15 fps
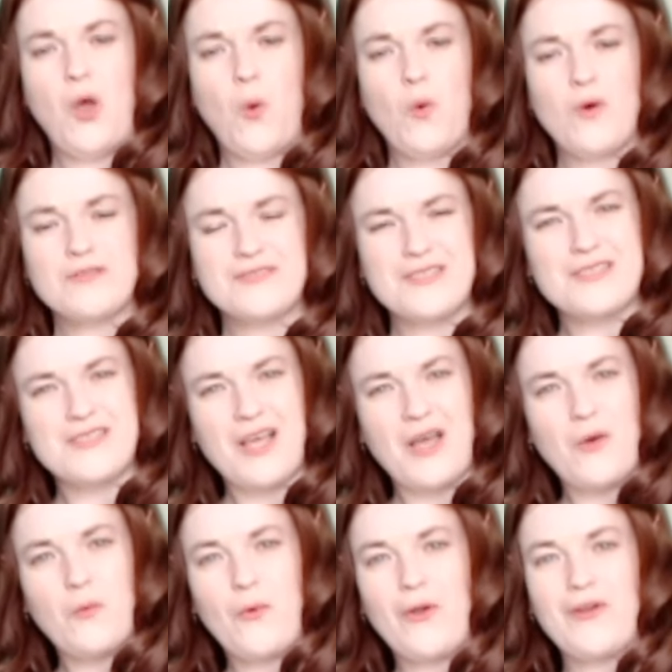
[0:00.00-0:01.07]
What does
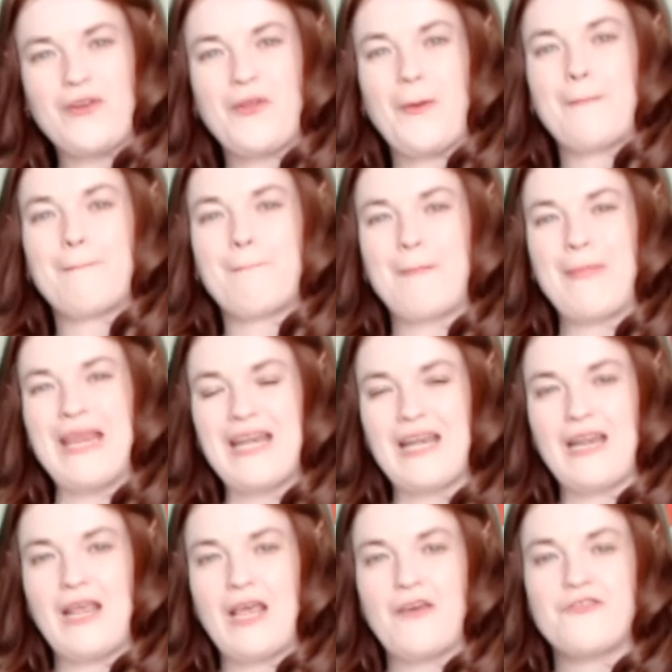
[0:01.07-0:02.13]
that word
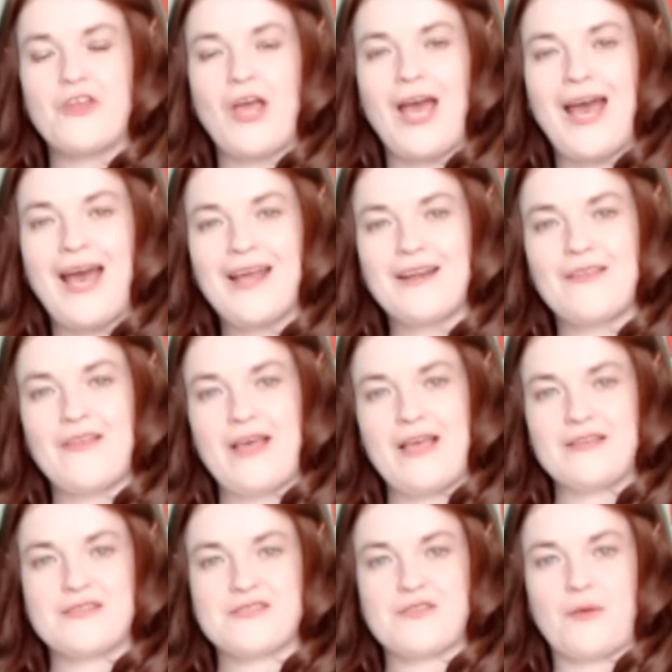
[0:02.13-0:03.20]
mean if you
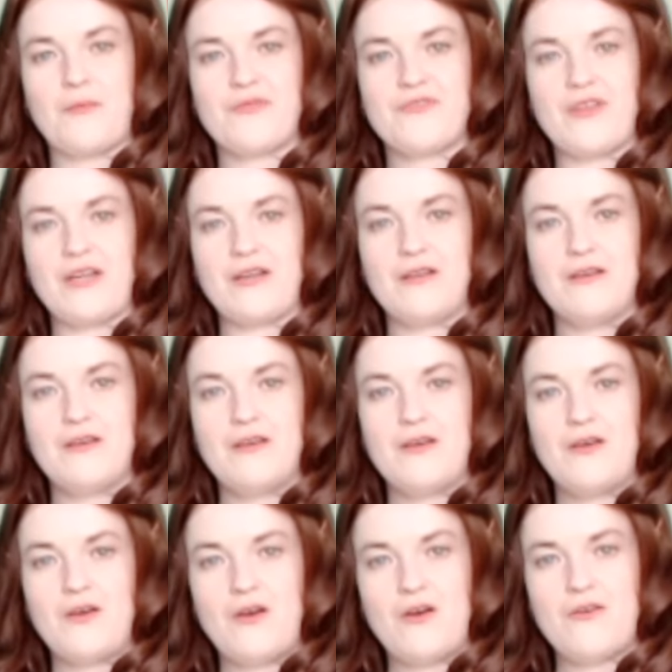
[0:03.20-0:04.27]
analyse something?
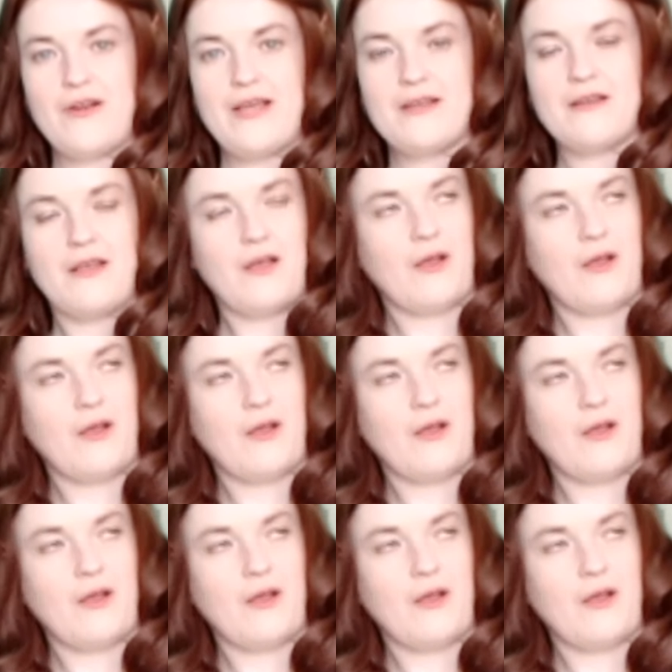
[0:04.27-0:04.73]
All right?